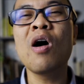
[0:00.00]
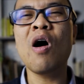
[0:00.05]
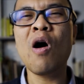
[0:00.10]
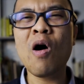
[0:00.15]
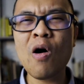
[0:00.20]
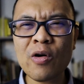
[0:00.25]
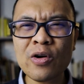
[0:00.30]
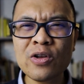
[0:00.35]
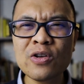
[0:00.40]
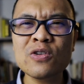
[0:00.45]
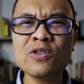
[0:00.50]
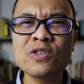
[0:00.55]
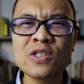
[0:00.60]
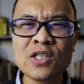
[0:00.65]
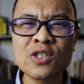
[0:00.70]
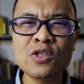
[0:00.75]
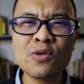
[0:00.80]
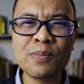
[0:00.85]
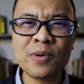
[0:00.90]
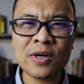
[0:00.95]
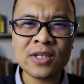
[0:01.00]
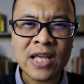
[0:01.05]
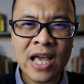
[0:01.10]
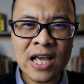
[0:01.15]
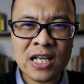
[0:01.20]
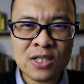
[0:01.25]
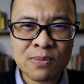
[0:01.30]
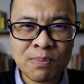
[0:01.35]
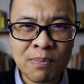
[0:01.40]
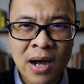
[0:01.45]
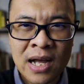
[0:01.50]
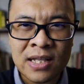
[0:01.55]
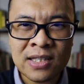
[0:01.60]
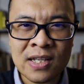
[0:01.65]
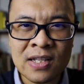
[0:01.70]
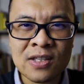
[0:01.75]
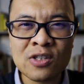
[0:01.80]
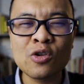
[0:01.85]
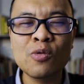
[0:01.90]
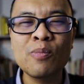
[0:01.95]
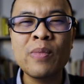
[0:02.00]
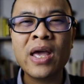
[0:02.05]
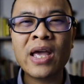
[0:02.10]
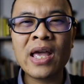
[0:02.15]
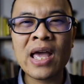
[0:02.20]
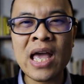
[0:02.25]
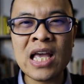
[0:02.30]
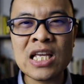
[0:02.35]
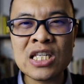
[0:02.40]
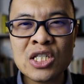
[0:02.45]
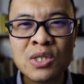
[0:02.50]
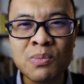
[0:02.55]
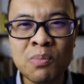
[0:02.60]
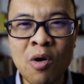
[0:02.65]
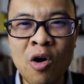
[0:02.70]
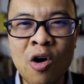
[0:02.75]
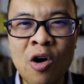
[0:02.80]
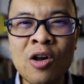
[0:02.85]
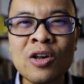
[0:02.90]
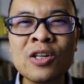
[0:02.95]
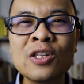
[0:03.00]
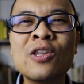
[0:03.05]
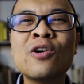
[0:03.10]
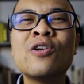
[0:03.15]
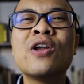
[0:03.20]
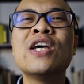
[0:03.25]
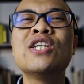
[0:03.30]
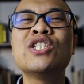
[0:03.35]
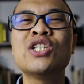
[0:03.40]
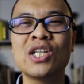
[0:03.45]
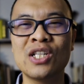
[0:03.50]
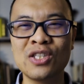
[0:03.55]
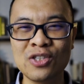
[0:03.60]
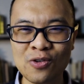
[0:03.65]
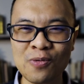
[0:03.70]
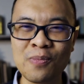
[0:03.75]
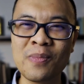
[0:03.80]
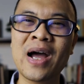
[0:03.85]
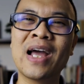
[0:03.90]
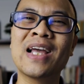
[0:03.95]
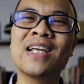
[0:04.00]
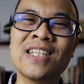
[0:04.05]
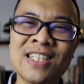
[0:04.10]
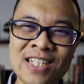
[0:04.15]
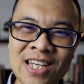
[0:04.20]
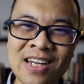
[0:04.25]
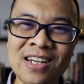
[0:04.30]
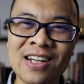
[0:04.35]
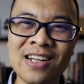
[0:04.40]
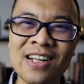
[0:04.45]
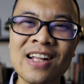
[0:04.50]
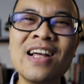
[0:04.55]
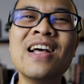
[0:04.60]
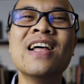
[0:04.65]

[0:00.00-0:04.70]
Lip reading: or use the super thanks button to make a small donation to my channel.